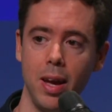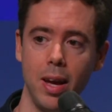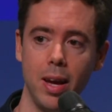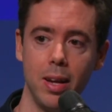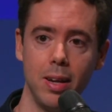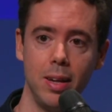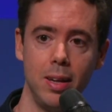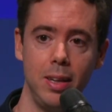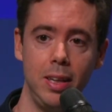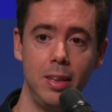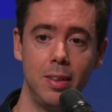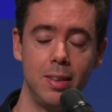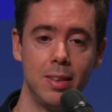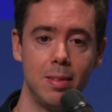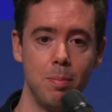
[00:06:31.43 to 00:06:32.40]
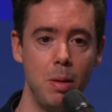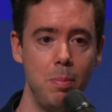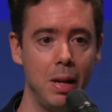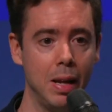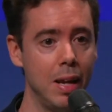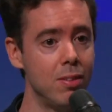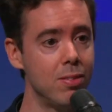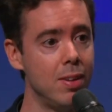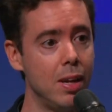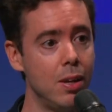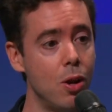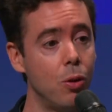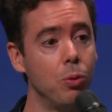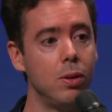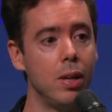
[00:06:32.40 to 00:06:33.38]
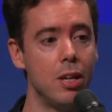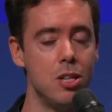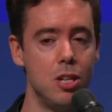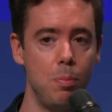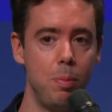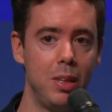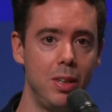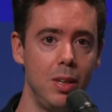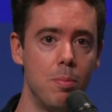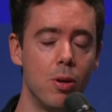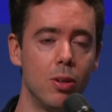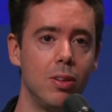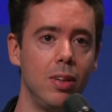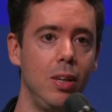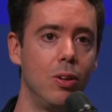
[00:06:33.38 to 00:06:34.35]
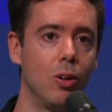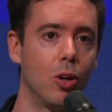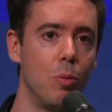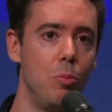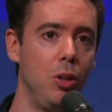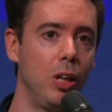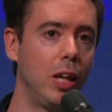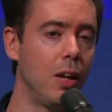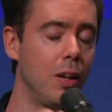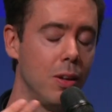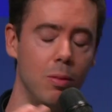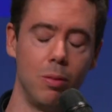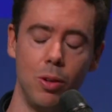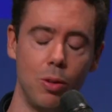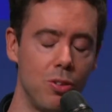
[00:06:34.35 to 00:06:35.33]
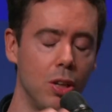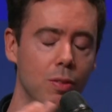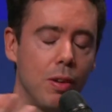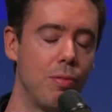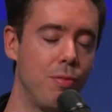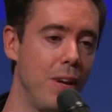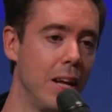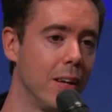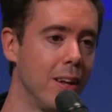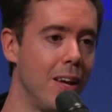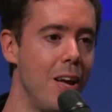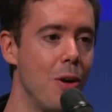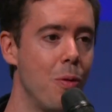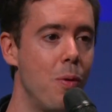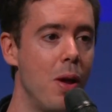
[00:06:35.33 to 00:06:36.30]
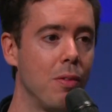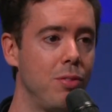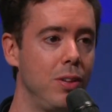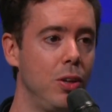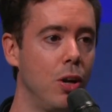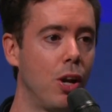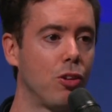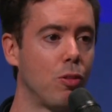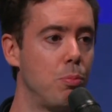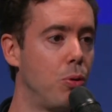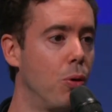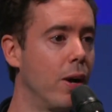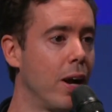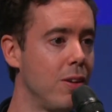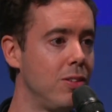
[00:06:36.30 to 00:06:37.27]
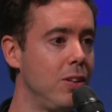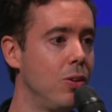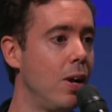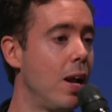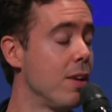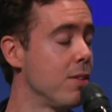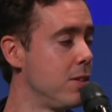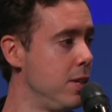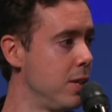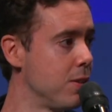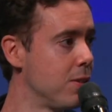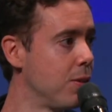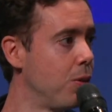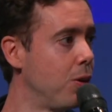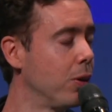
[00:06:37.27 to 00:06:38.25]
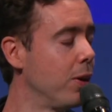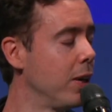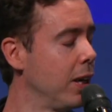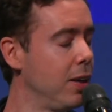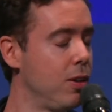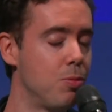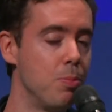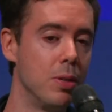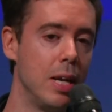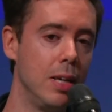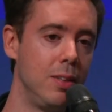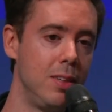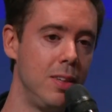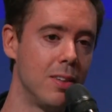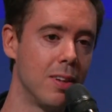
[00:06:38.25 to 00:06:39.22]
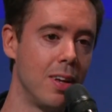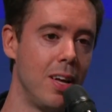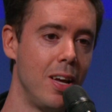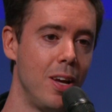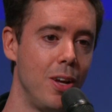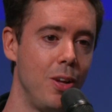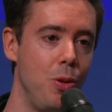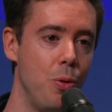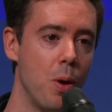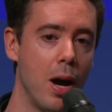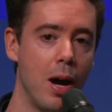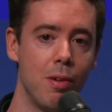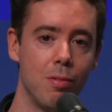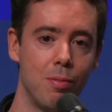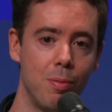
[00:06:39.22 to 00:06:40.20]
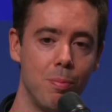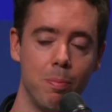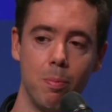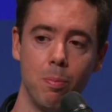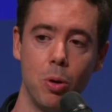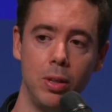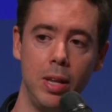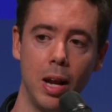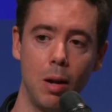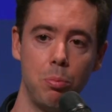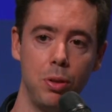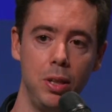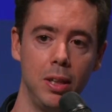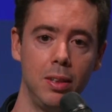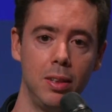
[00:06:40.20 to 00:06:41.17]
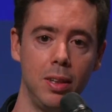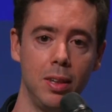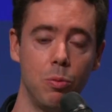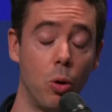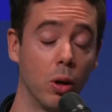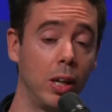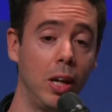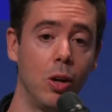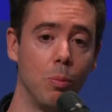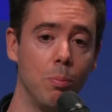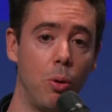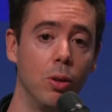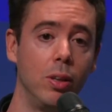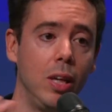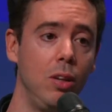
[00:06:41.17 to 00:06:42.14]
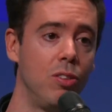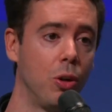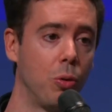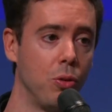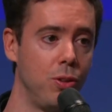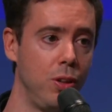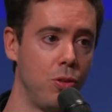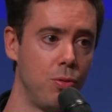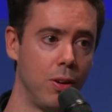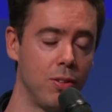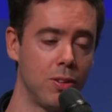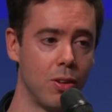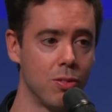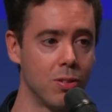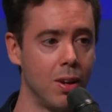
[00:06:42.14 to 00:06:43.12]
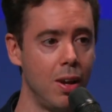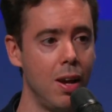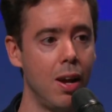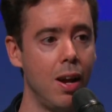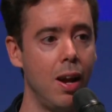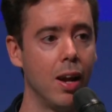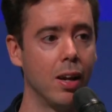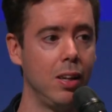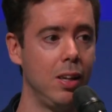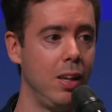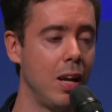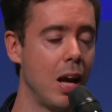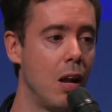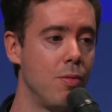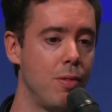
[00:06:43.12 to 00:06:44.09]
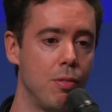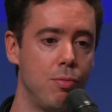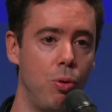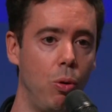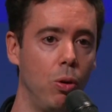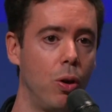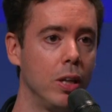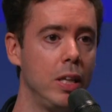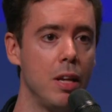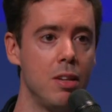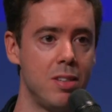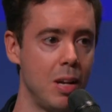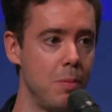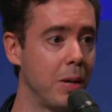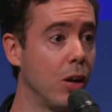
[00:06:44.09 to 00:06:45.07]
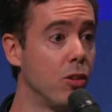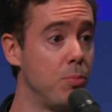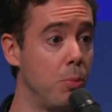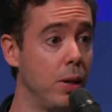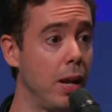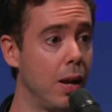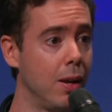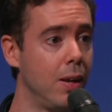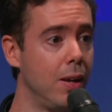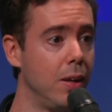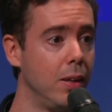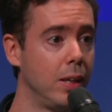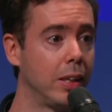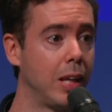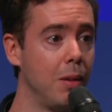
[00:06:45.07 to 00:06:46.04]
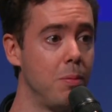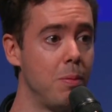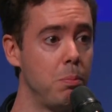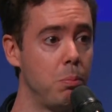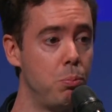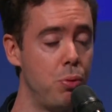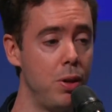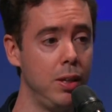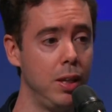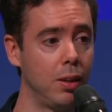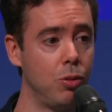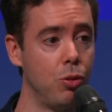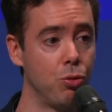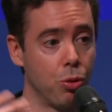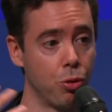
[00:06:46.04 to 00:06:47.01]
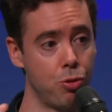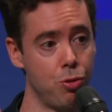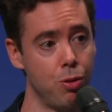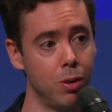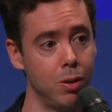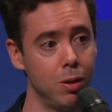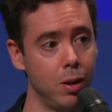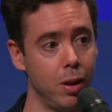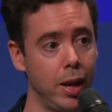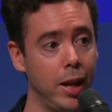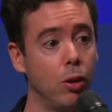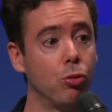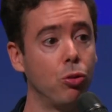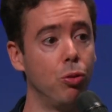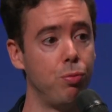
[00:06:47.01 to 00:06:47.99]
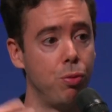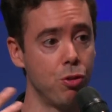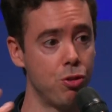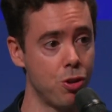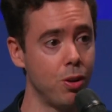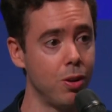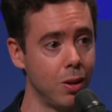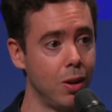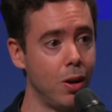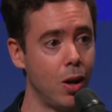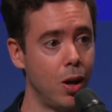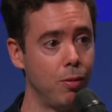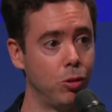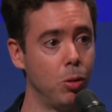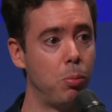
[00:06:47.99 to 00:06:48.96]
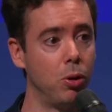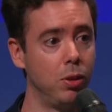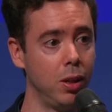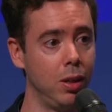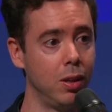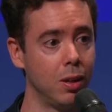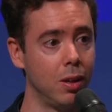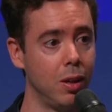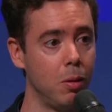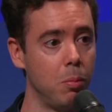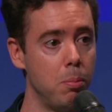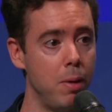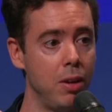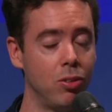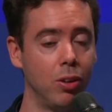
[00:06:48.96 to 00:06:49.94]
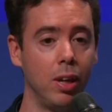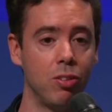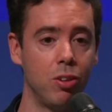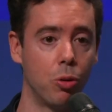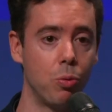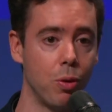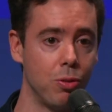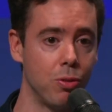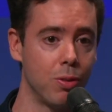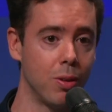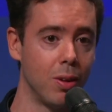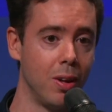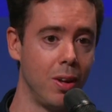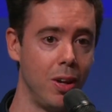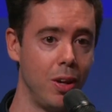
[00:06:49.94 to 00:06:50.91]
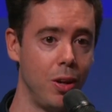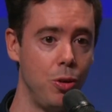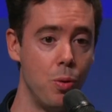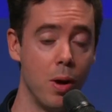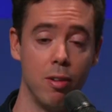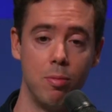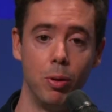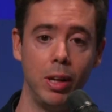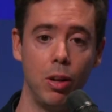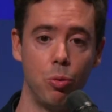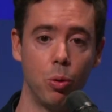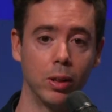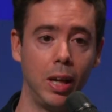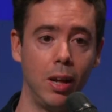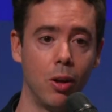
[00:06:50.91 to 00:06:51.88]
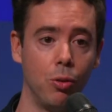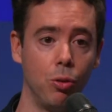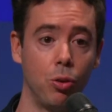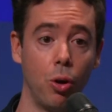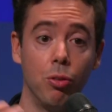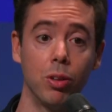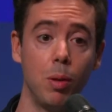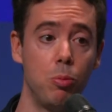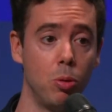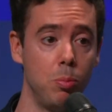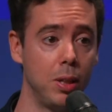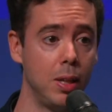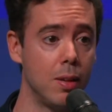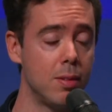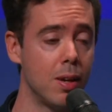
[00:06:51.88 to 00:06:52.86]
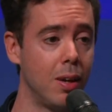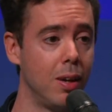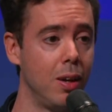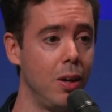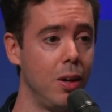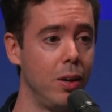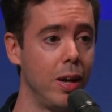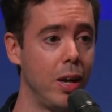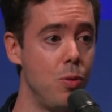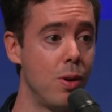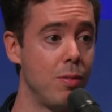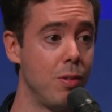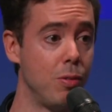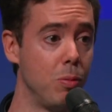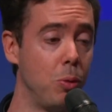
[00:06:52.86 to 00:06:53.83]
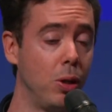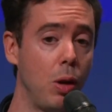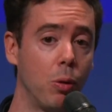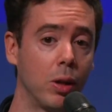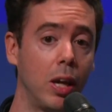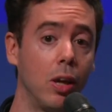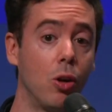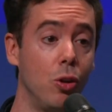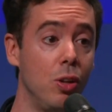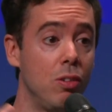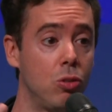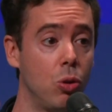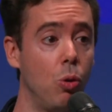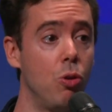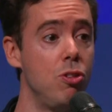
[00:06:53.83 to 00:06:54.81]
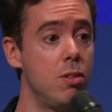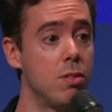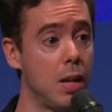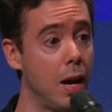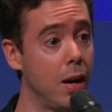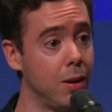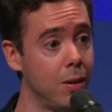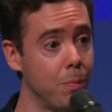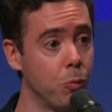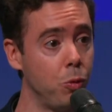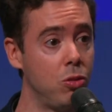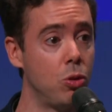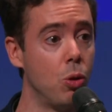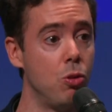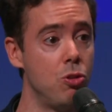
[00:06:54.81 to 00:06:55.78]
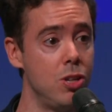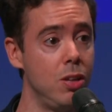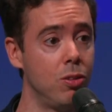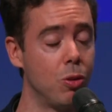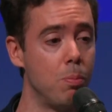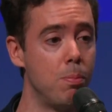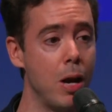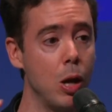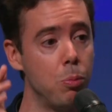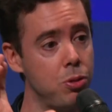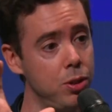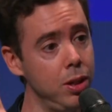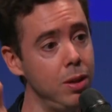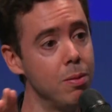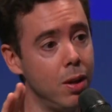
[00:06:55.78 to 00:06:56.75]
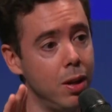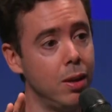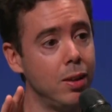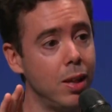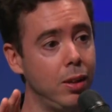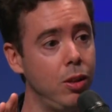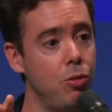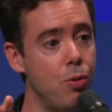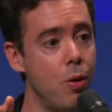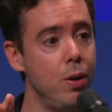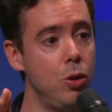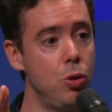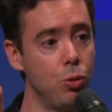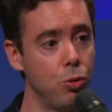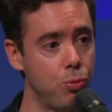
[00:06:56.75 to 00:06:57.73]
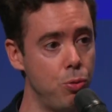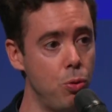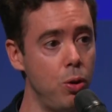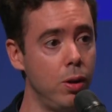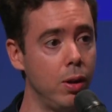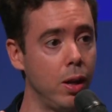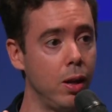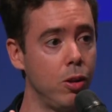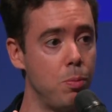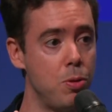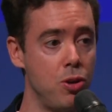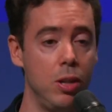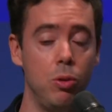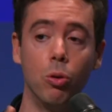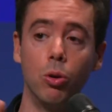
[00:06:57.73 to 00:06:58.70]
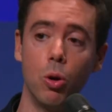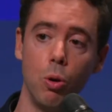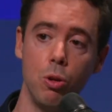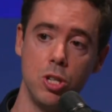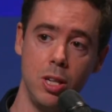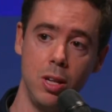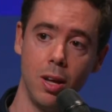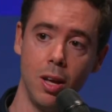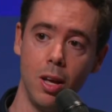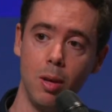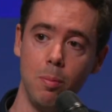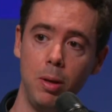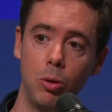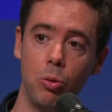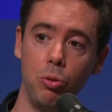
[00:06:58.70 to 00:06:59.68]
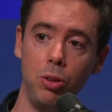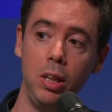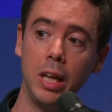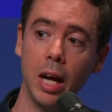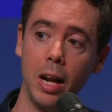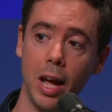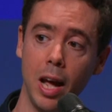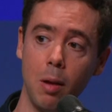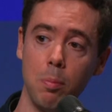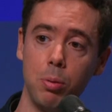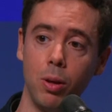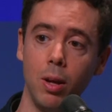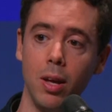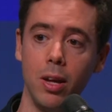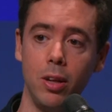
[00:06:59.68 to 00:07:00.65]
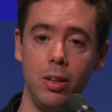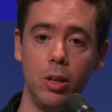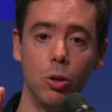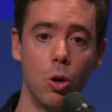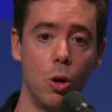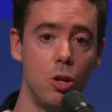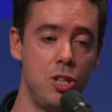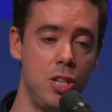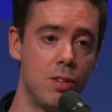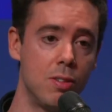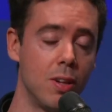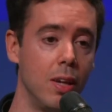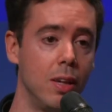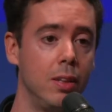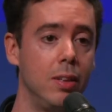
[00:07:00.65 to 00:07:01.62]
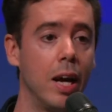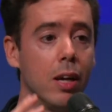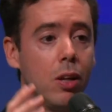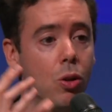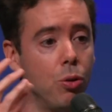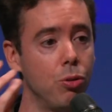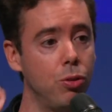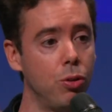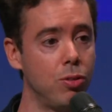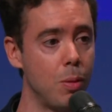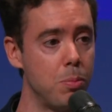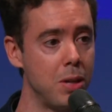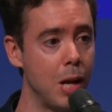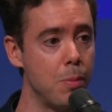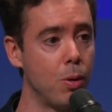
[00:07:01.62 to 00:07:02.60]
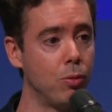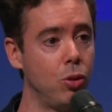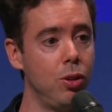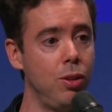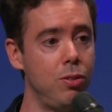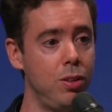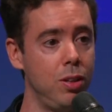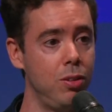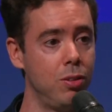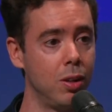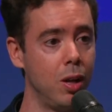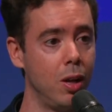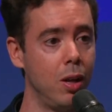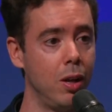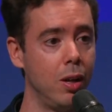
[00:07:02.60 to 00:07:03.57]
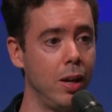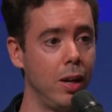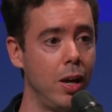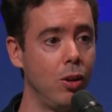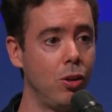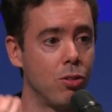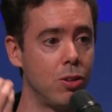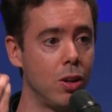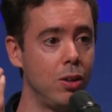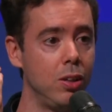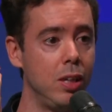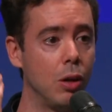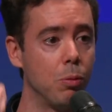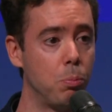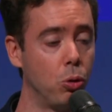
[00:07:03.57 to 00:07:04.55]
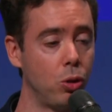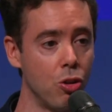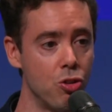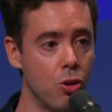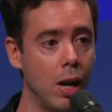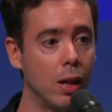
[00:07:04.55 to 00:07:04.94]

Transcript: And it's maybe less known than GPT, but in the scientific field, we have seen a lot of progress in the last years regarding these modalities. You have model working on protein sequences, for instance, like the AlphaFold or ESM kind of model that can predict the structure and also the function of the protein based on their sequence. You have models working on the transcriptomic data, and you have even models working on the histology slide. Histology is a biopsy that is very useful, especially in oncology, because it can help the oncologist diagnose the subtype of the disease, understand the potential